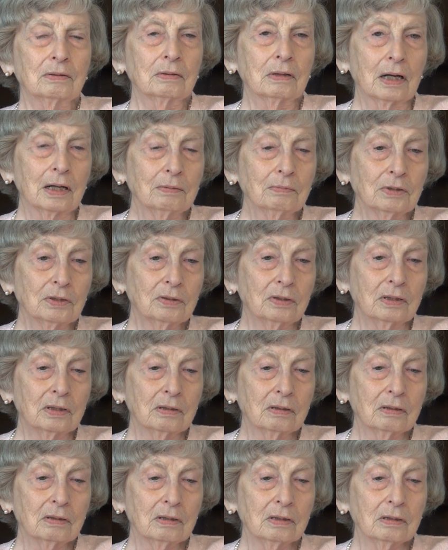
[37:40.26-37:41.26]
I was
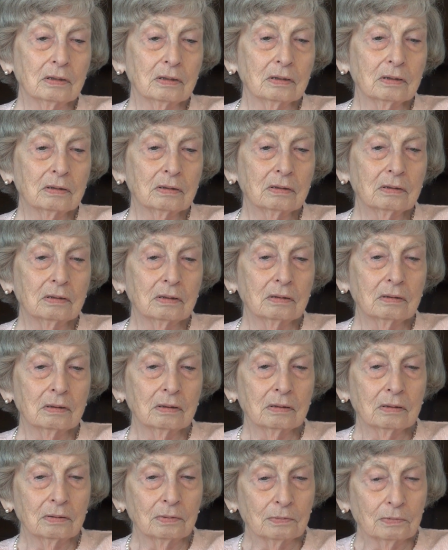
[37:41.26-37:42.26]
there in
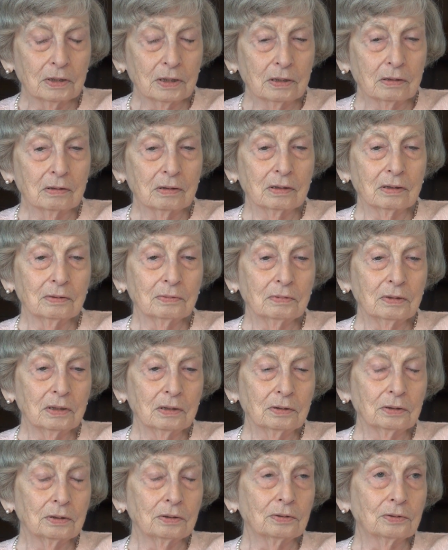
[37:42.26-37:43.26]
the winter, and the
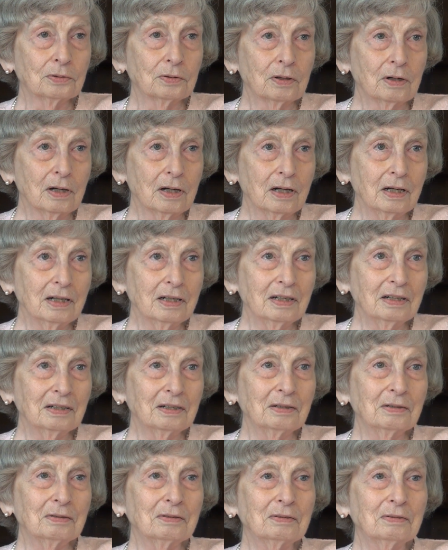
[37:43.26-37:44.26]
winters are dry,
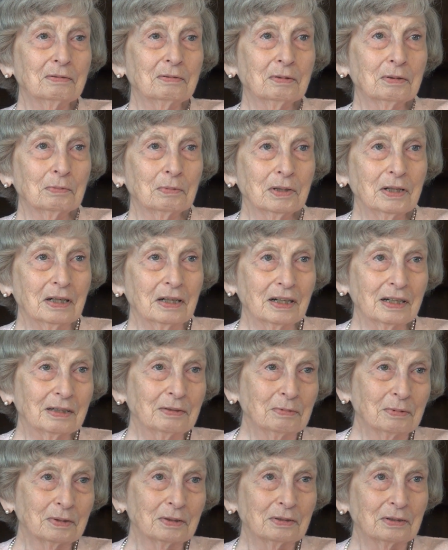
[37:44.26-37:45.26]
and what we had
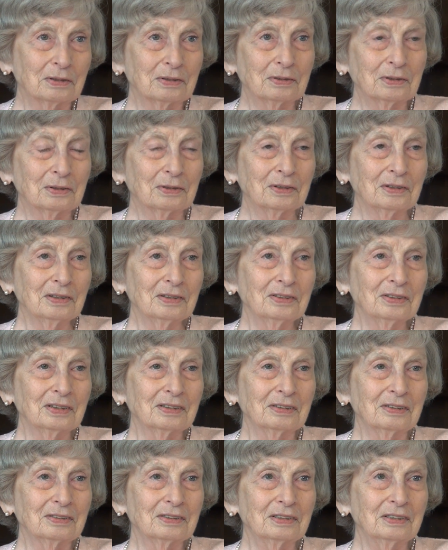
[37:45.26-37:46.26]
was all the
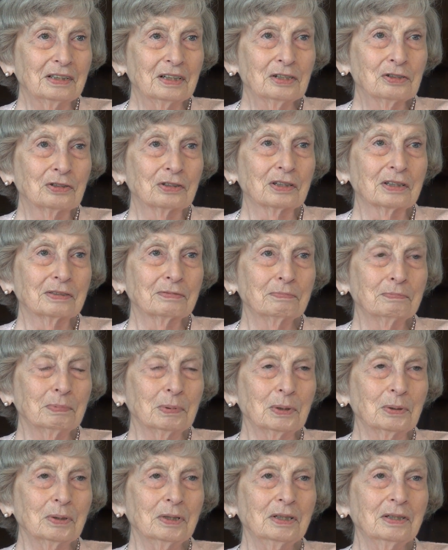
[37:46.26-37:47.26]
dust
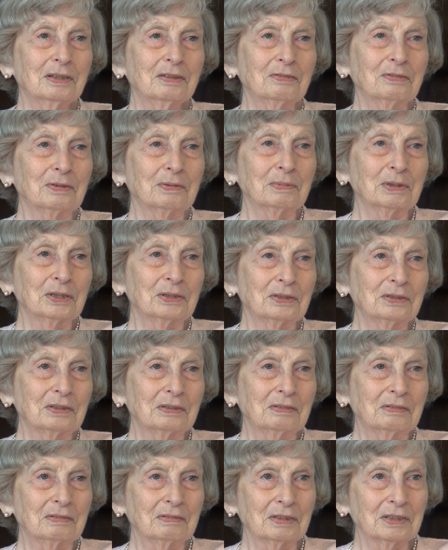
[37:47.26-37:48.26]
blowing in from the
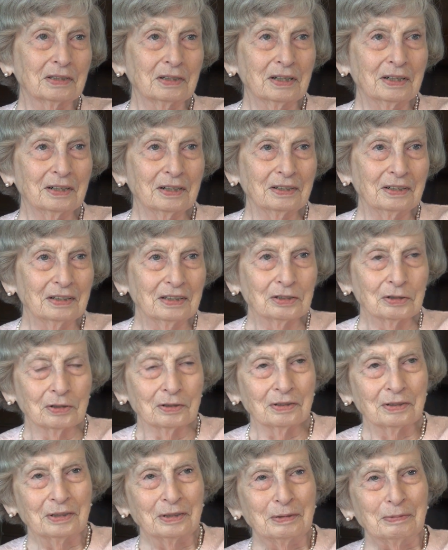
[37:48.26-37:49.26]
Sahara
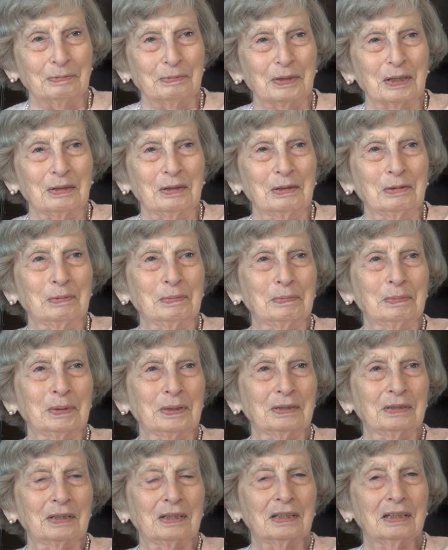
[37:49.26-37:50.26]
Desert.
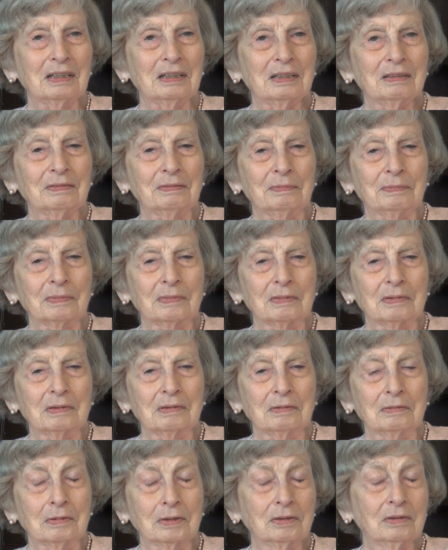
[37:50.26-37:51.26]
But uh,
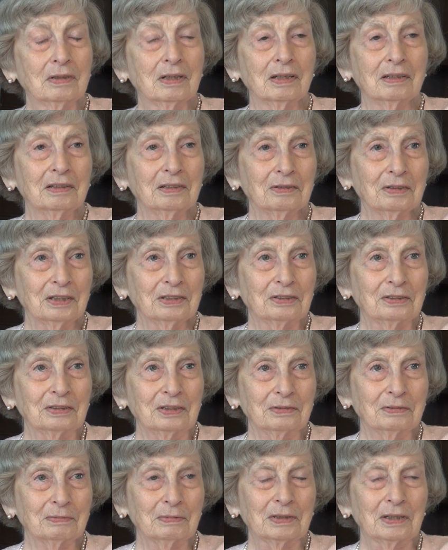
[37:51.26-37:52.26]
it's not nearly as
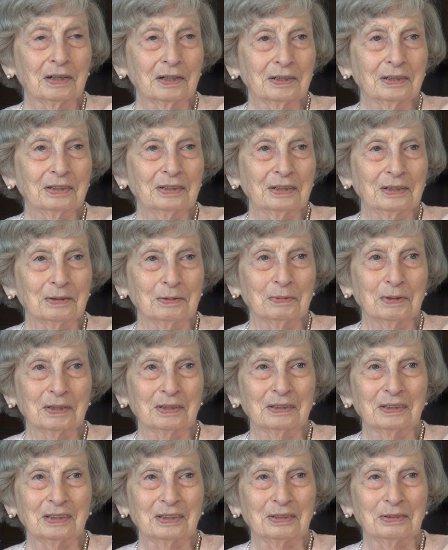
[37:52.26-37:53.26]
hard to deal with
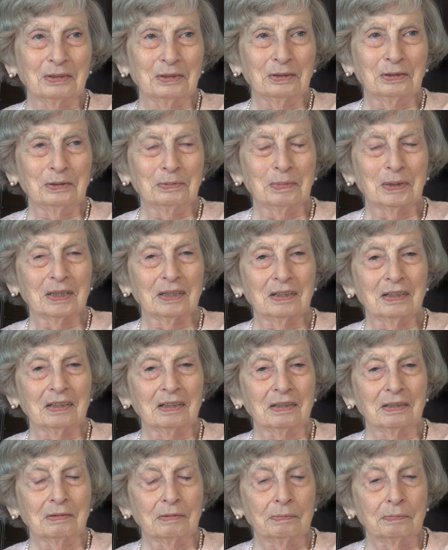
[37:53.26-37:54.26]
is the mm-hmm. humidity.